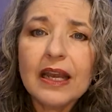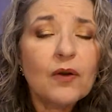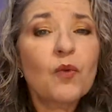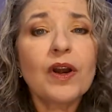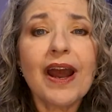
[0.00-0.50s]

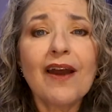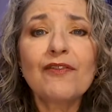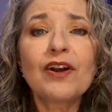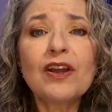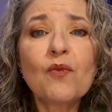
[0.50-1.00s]
and
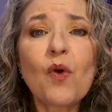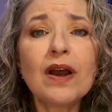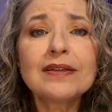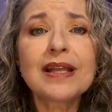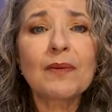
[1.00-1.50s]
whatever it
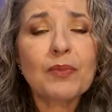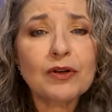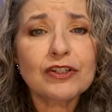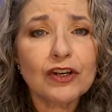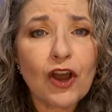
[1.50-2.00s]
was that
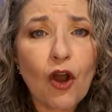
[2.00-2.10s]
pushed it